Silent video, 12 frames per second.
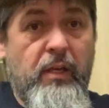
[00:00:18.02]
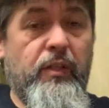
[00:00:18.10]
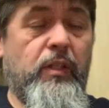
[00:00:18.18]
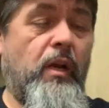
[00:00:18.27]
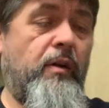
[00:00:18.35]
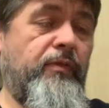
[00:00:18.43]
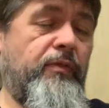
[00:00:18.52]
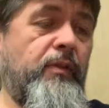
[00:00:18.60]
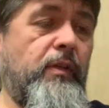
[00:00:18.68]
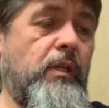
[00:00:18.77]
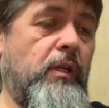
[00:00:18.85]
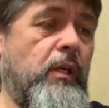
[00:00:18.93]

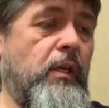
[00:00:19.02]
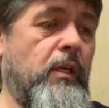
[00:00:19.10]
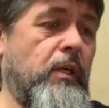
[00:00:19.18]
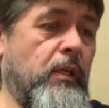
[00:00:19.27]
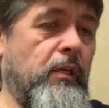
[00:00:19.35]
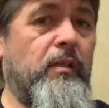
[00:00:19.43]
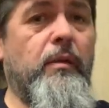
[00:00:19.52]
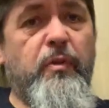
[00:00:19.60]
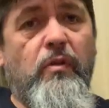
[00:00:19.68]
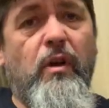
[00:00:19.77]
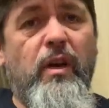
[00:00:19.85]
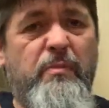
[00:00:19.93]
stuff.
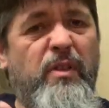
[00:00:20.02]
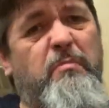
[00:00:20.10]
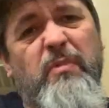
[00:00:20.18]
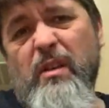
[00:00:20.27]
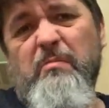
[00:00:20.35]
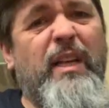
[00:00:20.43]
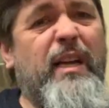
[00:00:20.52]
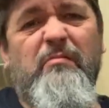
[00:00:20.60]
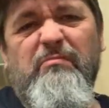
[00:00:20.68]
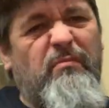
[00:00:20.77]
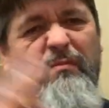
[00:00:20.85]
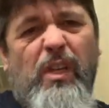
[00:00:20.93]
Subscribe, thumbs up,
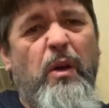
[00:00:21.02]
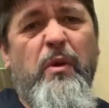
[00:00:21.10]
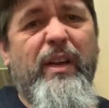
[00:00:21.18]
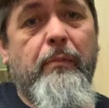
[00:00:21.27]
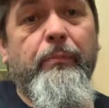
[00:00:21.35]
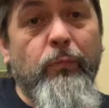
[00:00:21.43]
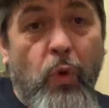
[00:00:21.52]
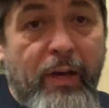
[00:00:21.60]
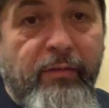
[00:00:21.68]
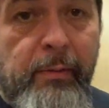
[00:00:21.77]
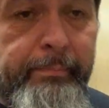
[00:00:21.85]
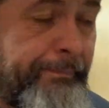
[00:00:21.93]
down, go away,
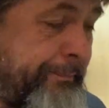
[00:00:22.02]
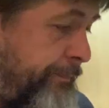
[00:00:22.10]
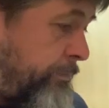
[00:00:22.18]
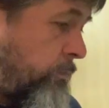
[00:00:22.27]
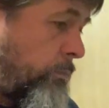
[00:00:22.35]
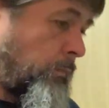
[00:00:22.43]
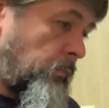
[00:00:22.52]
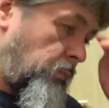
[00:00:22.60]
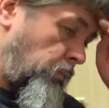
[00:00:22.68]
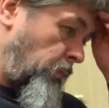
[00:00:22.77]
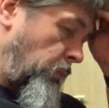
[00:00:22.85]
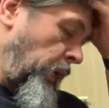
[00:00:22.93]
whatever.
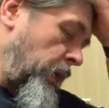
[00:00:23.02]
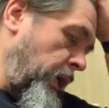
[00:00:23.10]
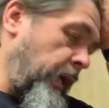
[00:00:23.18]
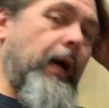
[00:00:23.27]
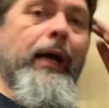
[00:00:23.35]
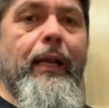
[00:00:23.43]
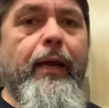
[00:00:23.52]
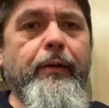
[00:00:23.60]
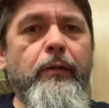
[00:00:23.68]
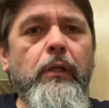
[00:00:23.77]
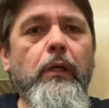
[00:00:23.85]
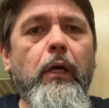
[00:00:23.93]
Uh,
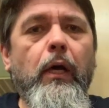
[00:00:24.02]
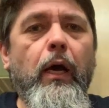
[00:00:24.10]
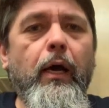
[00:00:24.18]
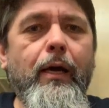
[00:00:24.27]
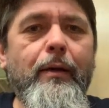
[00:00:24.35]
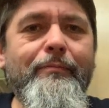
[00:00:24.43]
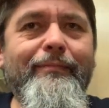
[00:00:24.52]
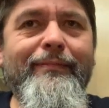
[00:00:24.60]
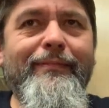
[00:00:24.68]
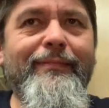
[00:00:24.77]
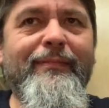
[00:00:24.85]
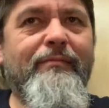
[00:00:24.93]
hello.
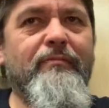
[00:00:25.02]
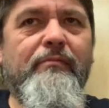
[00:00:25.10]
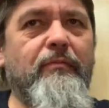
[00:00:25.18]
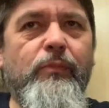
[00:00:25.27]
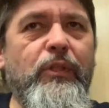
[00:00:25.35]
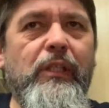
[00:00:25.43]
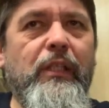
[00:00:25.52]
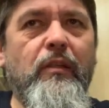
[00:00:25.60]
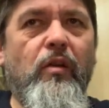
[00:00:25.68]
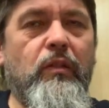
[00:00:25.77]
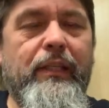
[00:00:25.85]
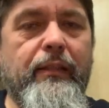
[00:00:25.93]
Um, we're still in
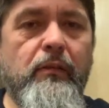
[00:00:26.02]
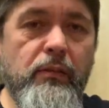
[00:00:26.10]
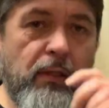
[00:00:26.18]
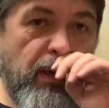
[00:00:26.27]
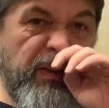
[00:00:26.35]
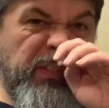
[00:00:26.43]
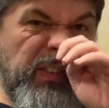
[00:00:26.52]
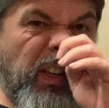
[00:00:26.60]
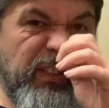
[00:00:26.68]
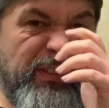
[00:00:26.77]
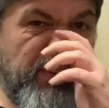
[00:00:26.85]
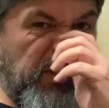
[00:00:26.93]
lockdown. I've
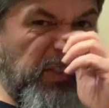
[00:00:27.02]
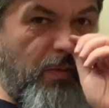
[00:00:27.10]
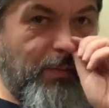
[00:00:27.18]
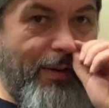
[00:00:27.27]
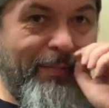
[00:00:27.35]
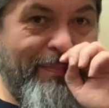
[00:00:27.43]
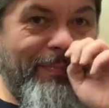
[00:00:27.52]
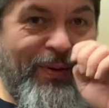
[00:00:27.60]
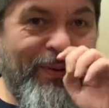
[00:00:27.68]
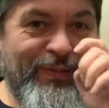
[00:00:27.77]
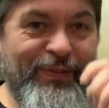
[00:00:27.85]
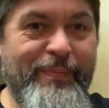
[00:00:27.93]
kind of stopped opening
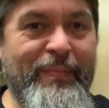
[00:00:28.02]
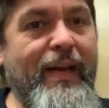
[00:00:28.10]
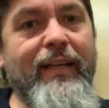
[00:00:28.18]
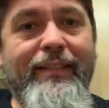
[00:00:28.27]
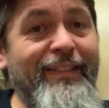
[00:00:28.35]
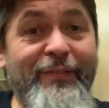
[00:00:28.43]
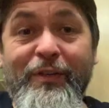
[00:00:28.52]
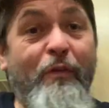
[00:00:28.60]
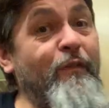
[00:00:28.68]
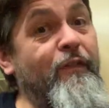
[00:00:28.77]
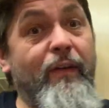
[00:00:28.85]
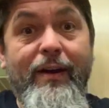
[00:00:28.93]
bottles for a bit because I've
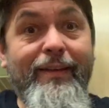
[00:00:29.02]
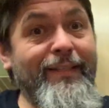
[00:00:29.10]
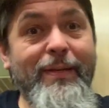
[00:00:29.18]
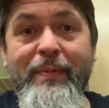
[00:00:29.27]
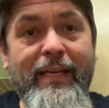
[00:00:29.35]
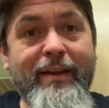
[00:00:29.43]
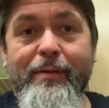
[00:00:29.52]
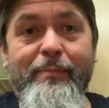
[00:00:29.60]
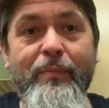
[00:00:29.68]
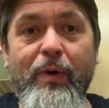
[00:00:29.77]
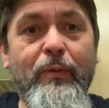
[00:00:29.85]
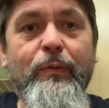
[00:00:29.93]
got far too many
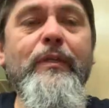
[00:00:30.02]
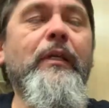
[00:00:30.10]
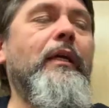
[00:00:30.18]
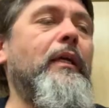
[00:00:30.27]
open bottles.